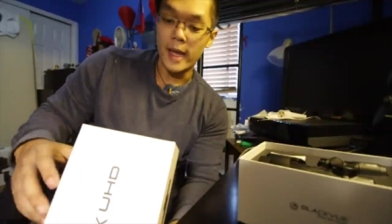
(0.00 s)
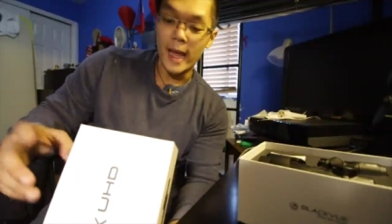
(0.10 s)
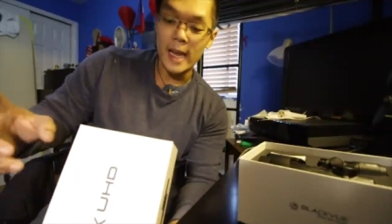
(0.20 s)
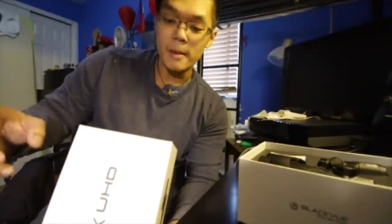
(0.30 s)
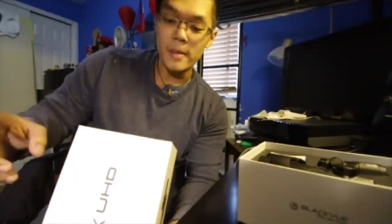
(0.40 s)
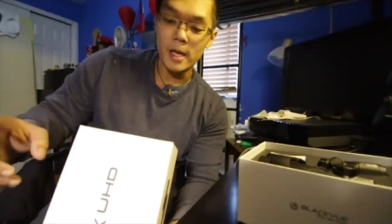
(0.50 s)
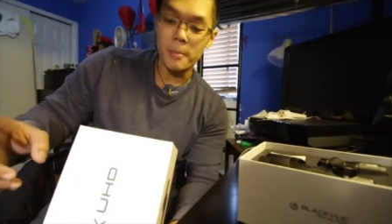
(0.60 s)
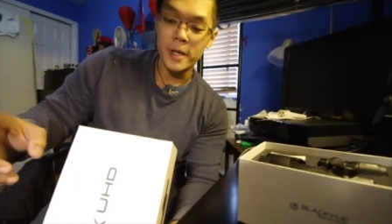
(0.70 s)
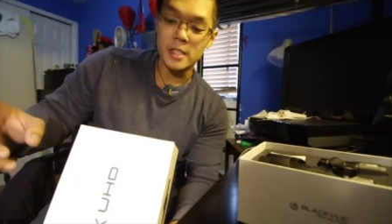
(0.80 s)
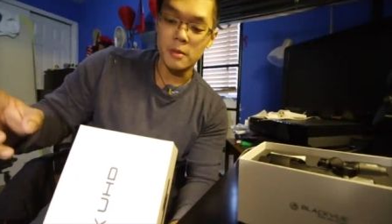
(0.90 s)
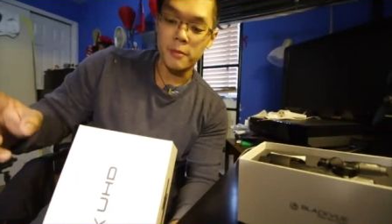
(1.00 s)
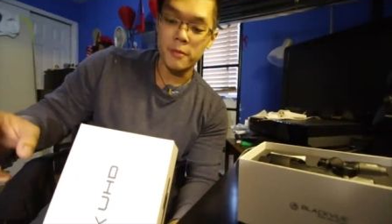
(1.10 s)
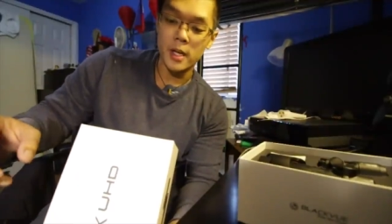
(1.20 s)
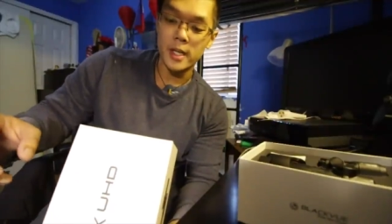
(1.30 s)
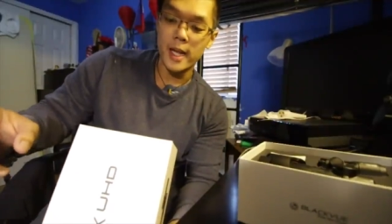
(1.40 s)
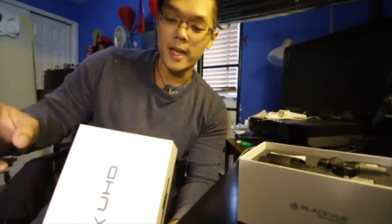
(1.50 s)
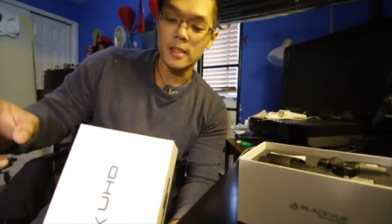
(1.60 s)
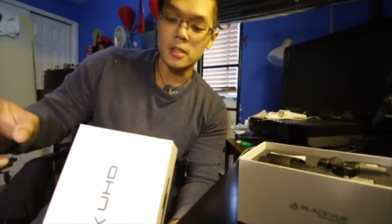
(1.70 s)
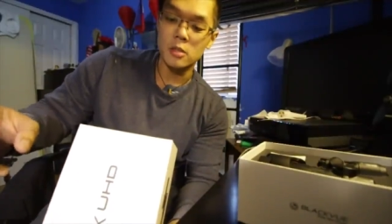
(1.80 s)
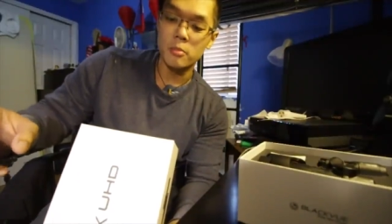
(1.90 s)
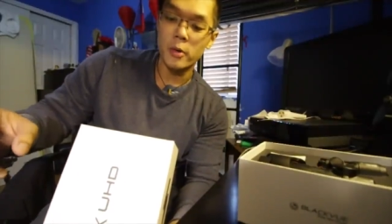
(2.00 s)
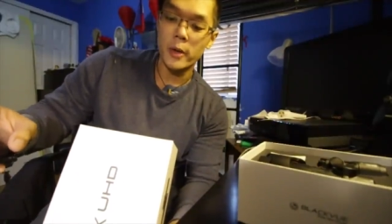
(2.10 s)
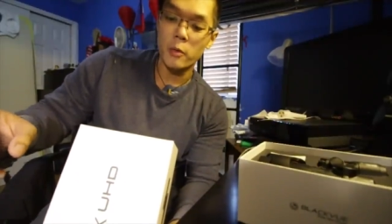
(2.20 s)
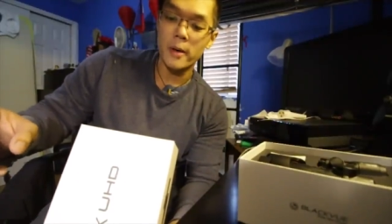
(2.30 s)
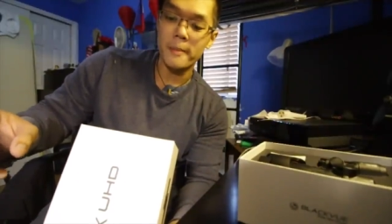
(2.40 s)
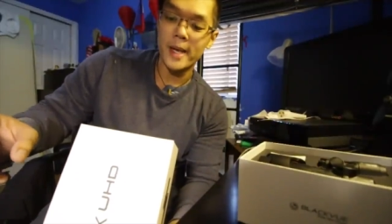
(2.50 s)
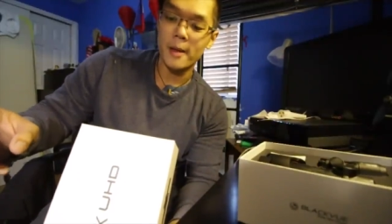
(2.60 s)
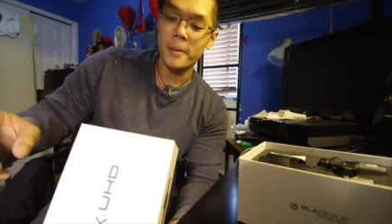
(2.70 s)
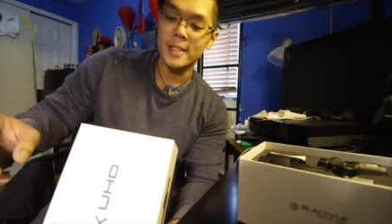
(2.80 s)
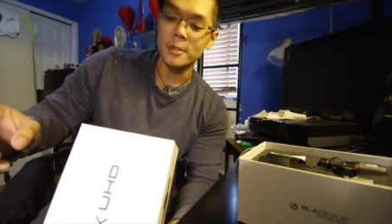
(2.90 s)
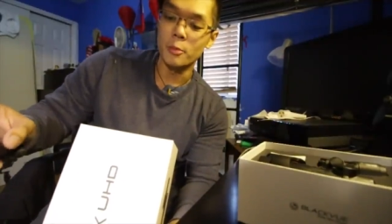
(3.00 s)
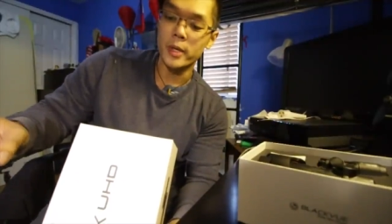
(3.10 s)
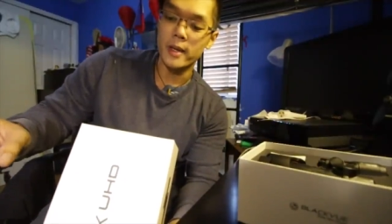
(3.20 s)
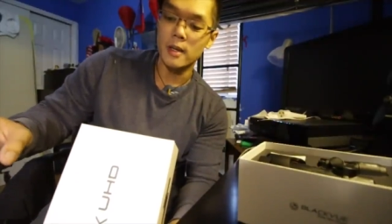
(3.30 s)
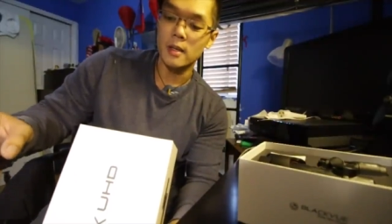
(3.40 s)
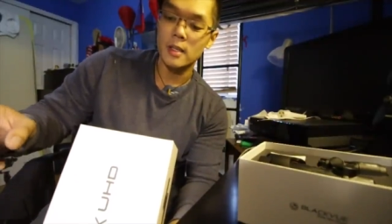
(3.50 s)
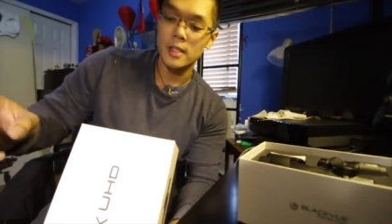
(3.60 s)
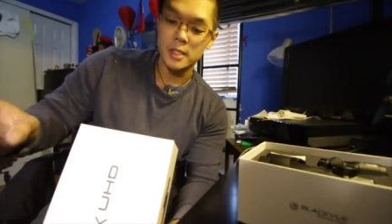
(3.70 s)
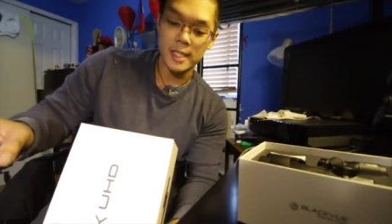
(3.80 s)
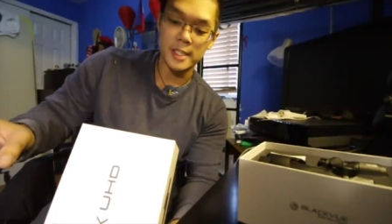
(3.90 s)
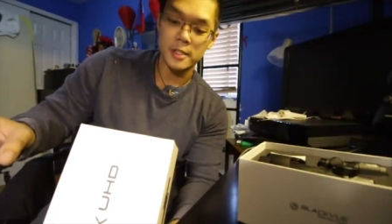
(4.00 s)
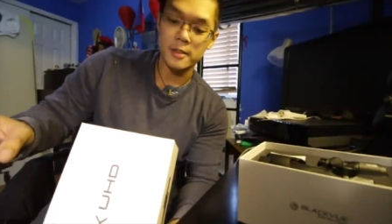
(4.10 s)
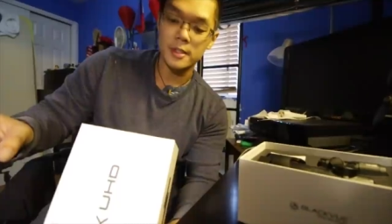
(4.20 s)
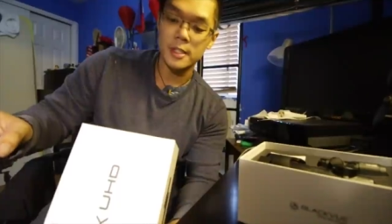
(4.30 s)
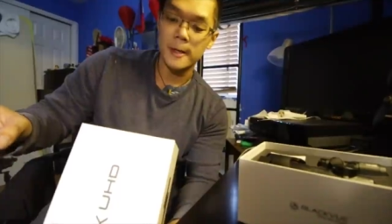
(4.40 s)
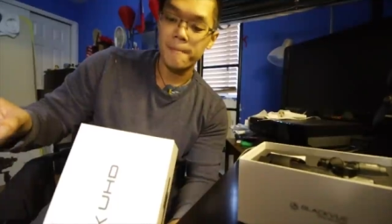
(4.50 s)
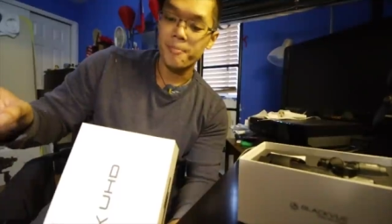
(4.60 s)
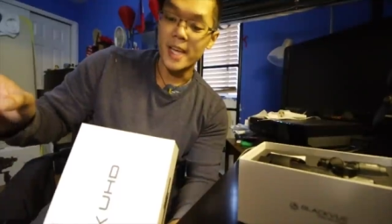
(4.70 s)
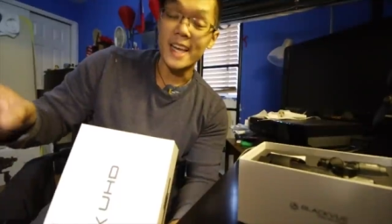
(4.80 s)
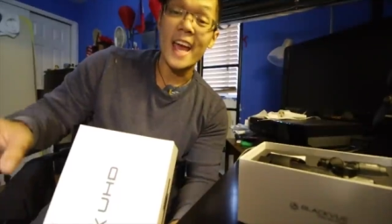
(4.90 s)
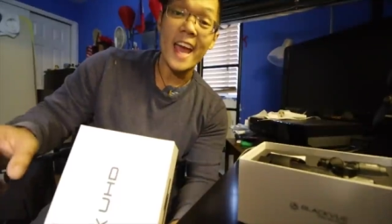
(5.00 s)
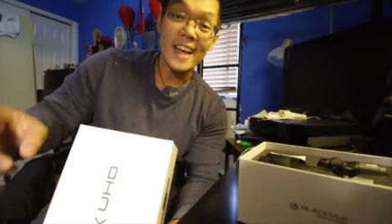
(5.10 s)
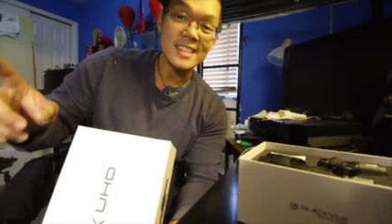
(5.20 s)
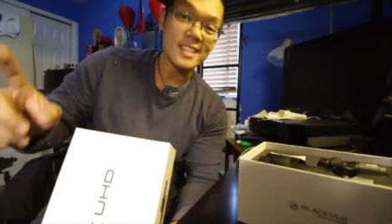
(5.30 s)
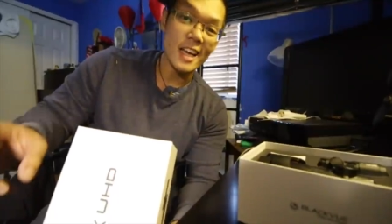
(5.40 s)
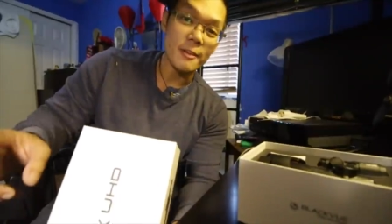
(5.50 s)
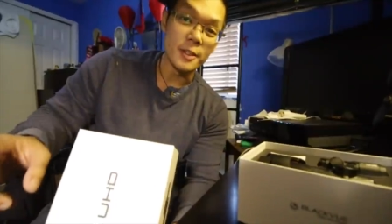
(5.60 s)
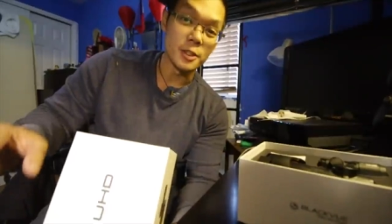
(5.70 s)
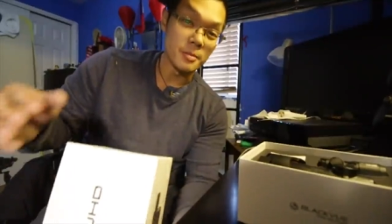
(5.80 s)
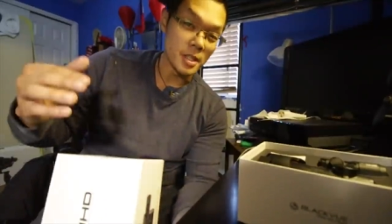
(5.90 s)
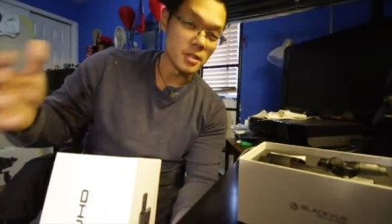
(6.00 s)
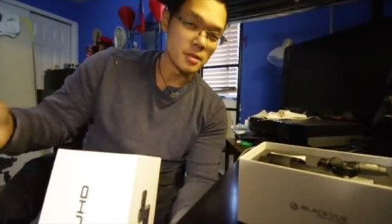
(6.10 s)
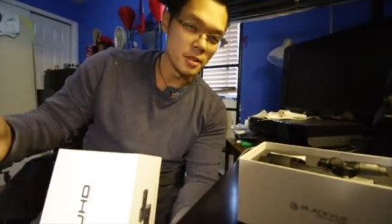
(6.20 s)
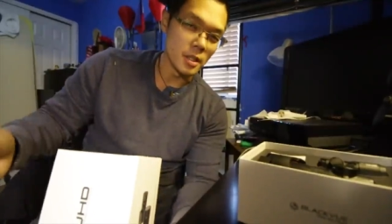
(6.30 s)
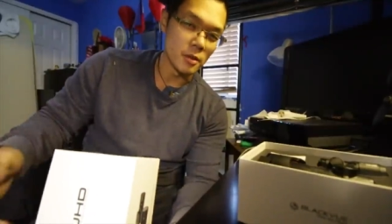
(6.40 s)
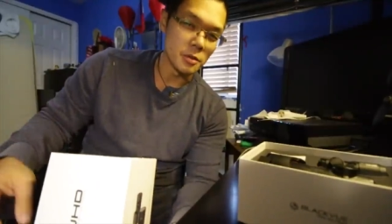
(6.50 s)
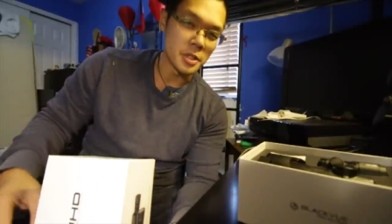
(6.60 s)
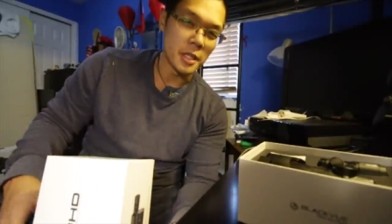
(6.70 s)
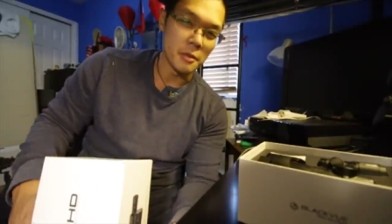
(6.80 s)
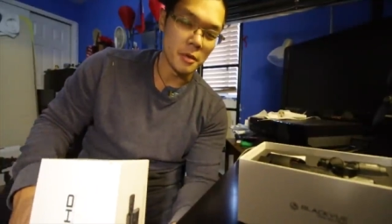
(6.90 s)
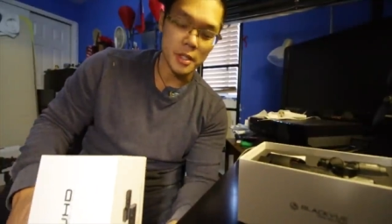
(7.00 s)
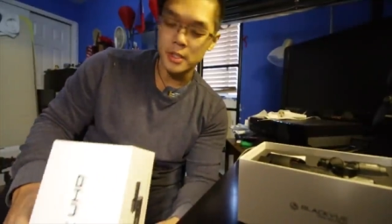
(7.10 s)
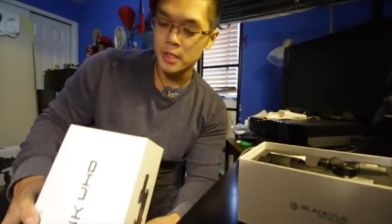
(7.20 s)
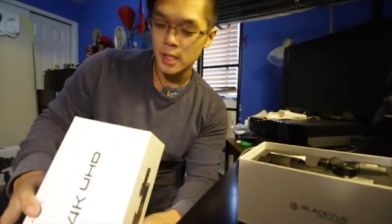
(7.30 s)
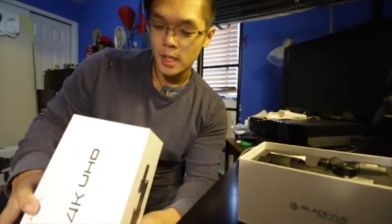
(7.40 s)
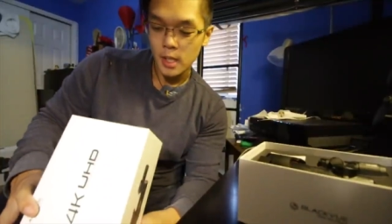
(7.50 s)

8 megapixel front and 2.1 megapixel rear sensors. Enhanced night vision, because, you know, those hit and runs